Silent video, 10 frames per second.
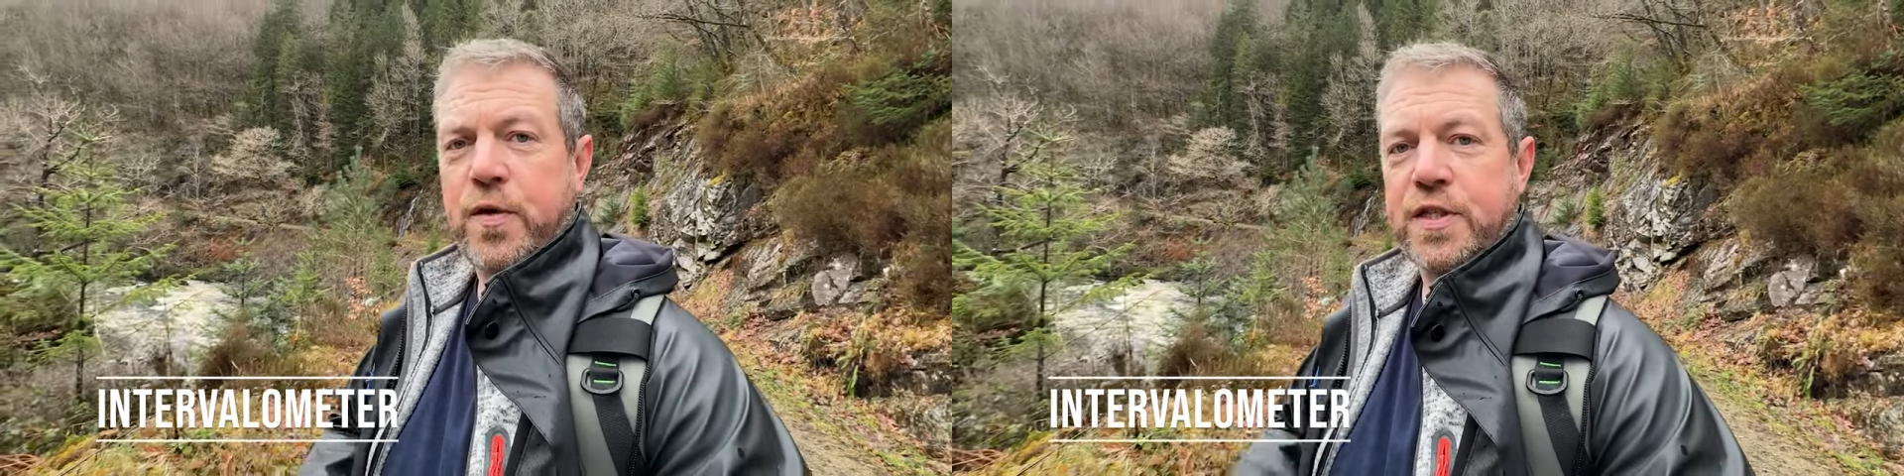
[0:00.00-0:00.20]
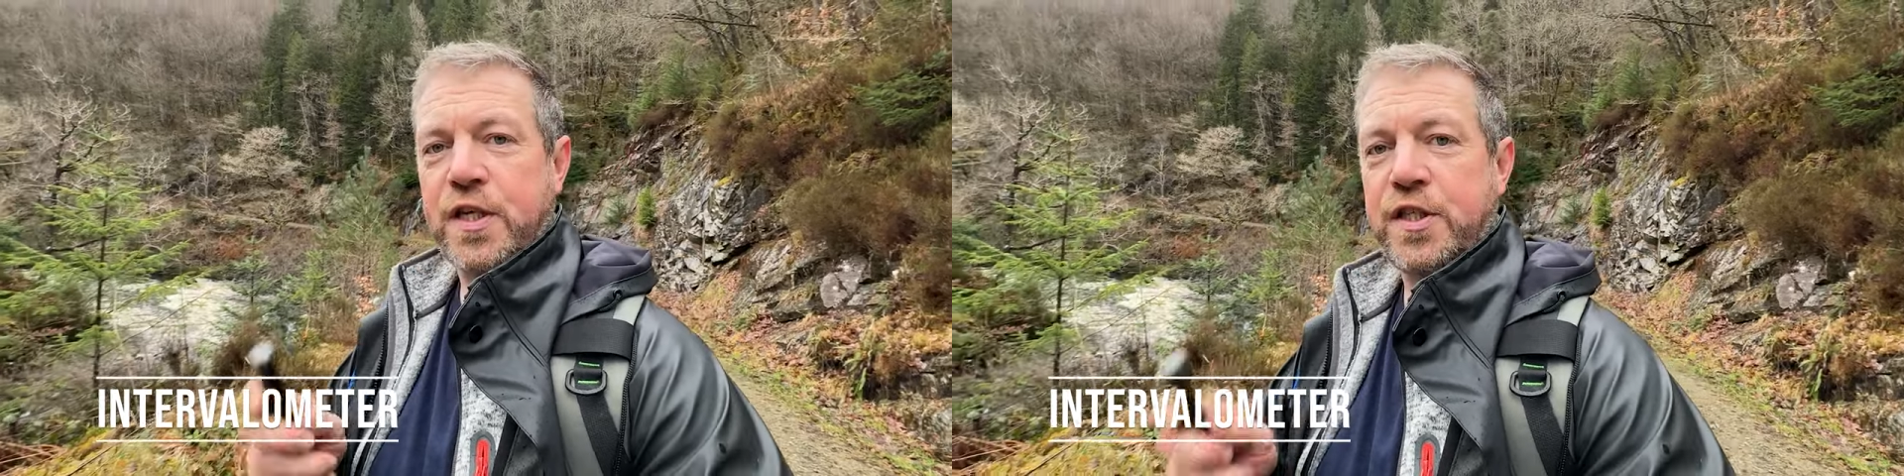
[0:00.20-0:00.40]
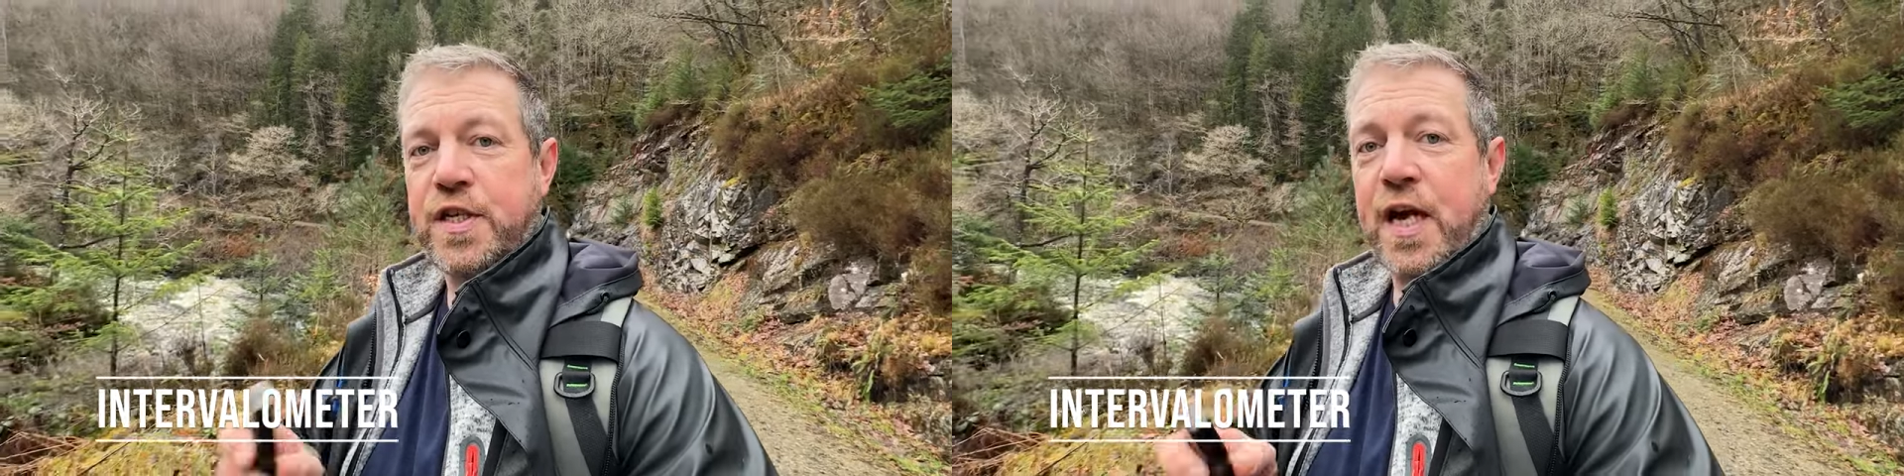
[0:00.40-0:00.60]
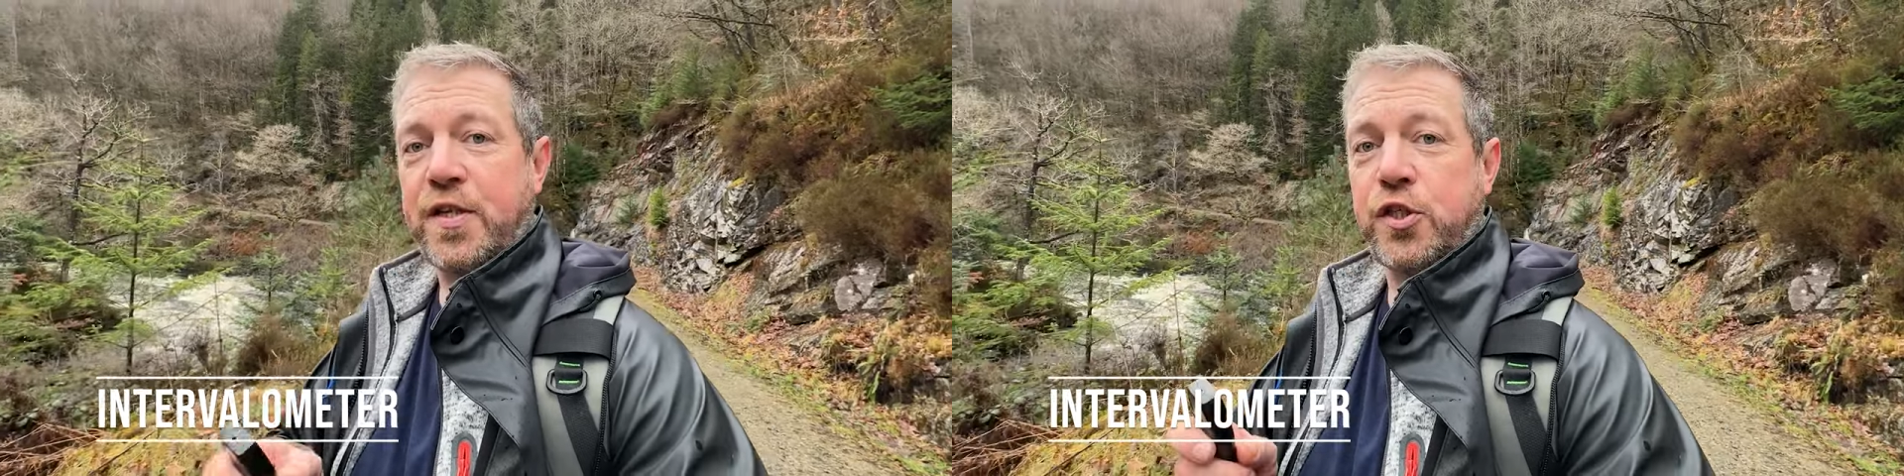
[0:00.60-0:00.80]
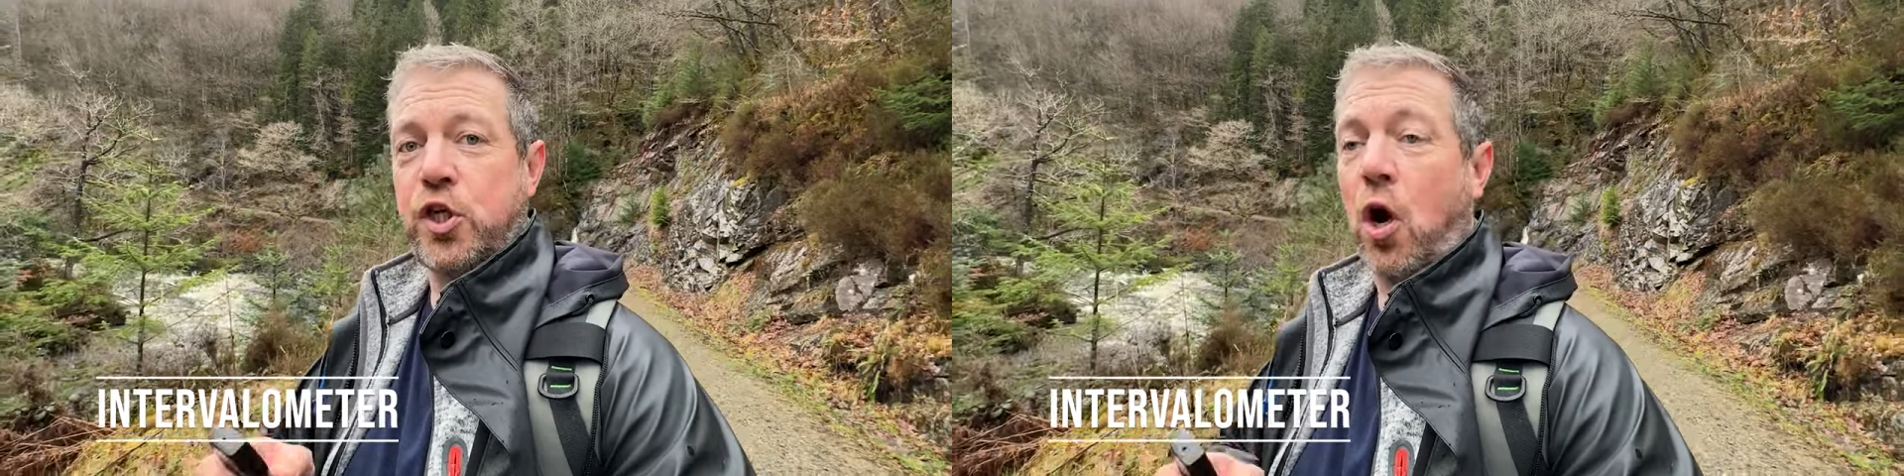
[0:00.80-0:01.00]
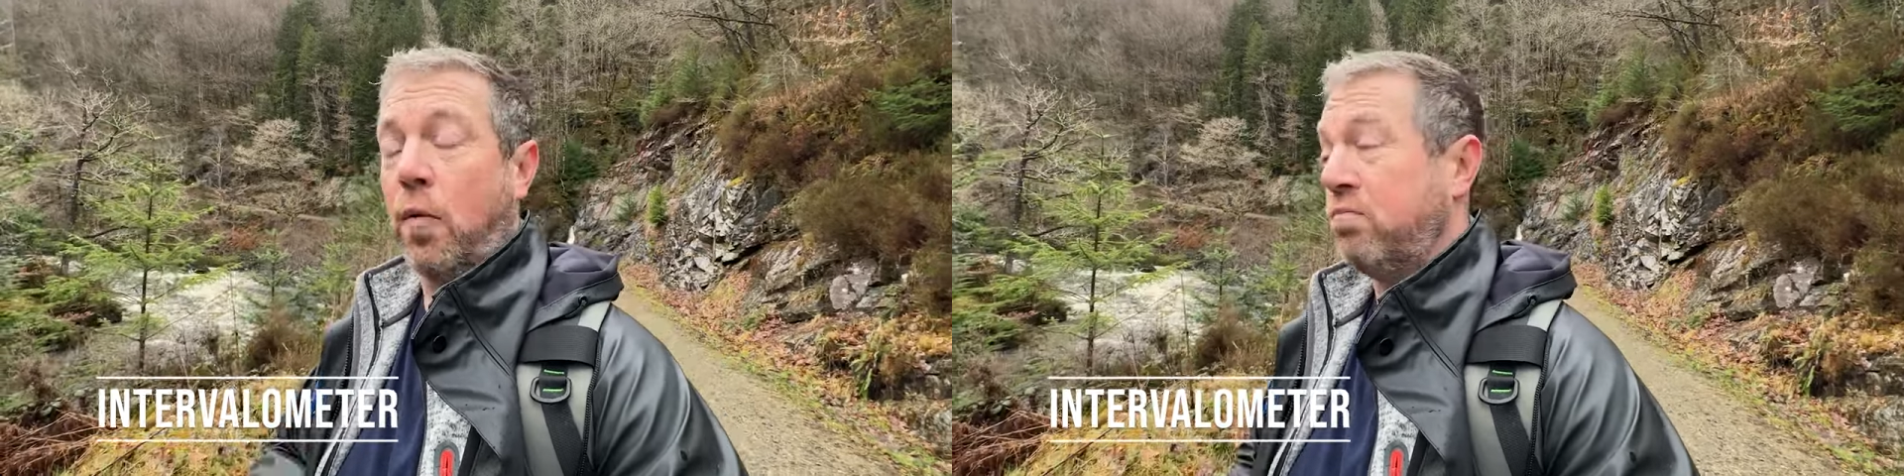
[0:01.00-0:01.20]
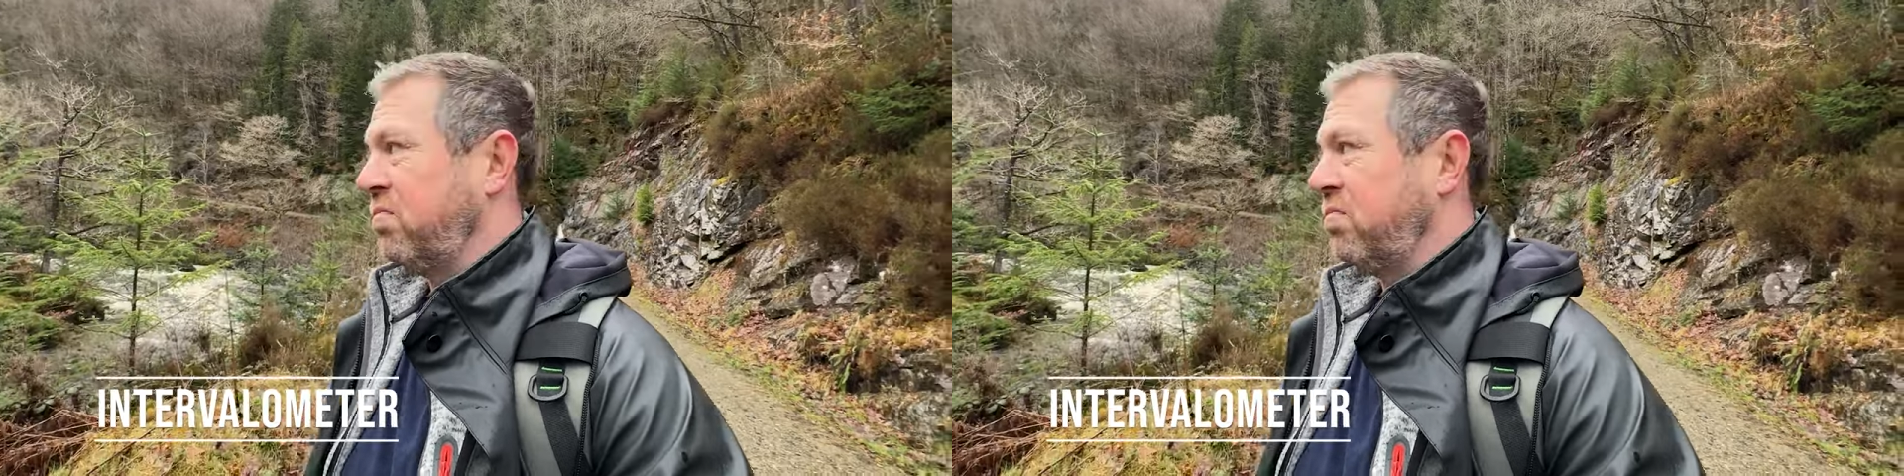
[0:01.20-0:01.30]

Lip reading: is actually take the shot